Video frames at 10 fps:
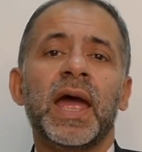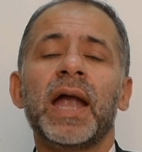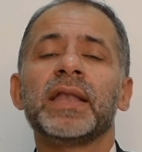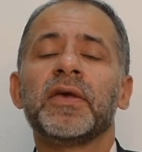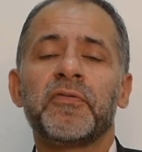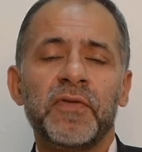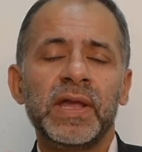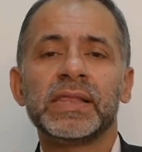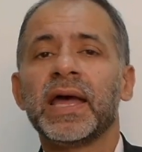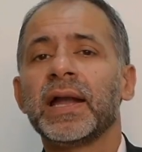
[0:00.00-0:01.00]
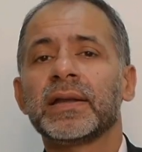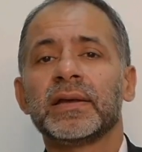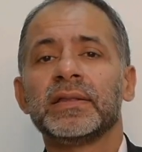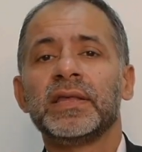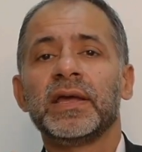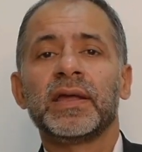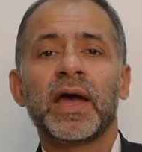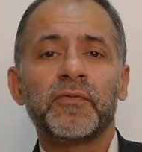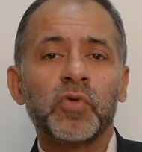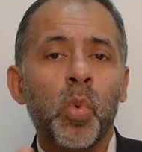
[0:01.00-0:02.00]
and they feel that they
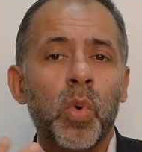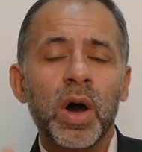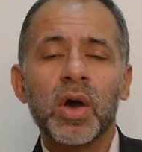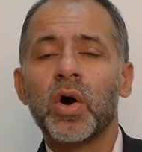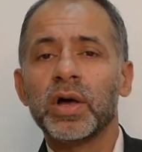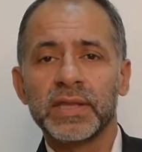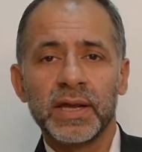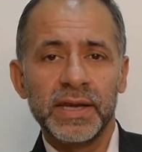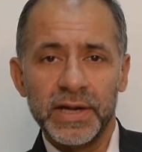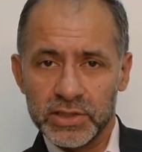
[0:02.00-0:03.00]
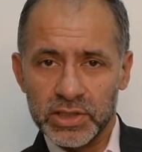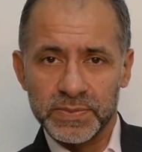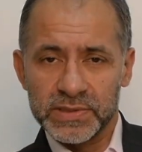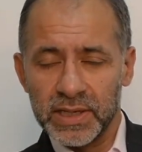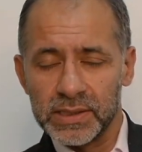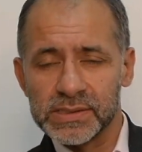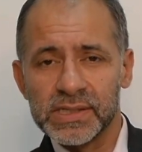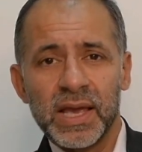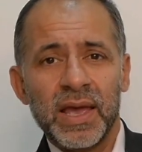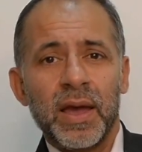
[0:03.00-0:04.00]
have to work on their leadership skills.